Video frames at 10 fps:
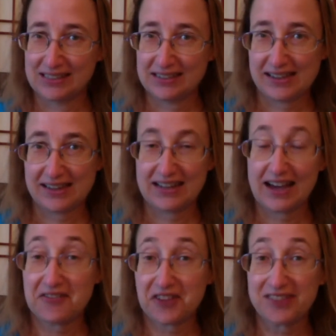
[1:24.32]
And I
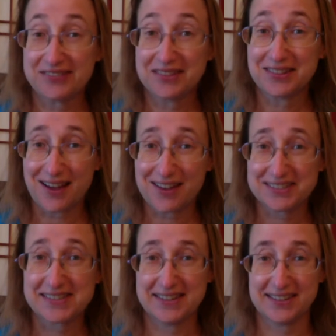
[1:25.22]
have gotten
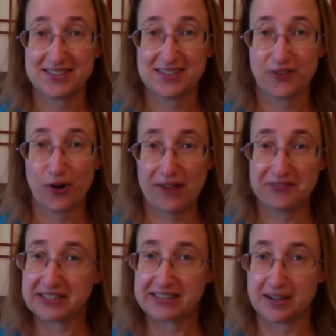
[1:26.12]
lots and lots of
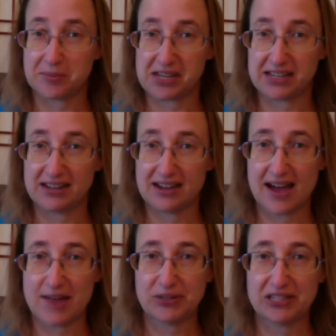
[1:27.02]
crafty time in.
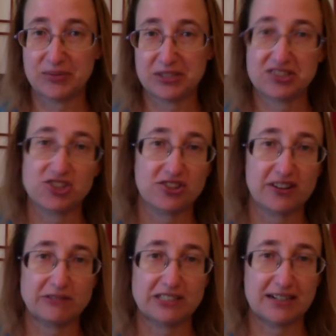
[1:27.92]
I really wasn't sure I
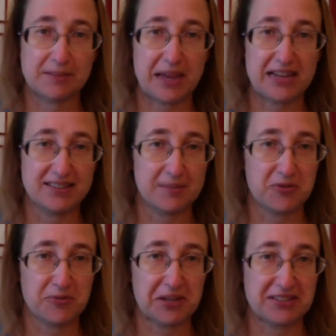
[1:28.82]
was going to make some
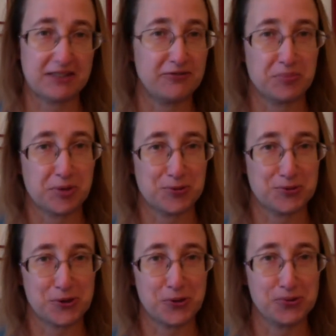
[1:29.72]
of my
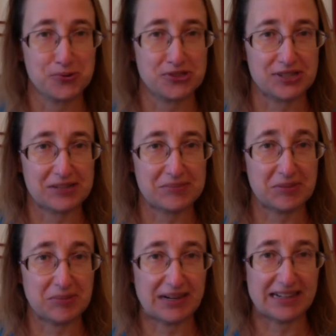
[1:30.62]
self-imposed goals,
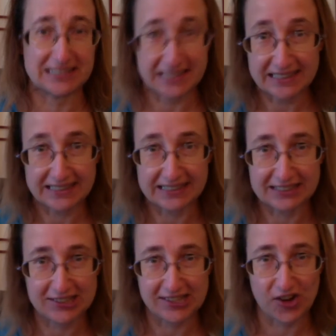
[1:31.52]
but I did.
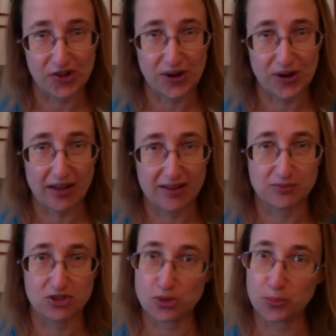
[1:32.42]
So I am
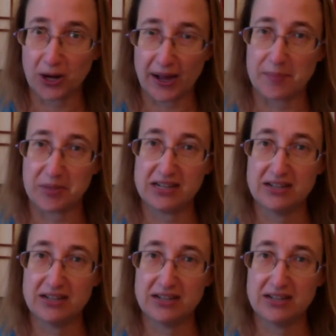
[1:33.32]
super happy.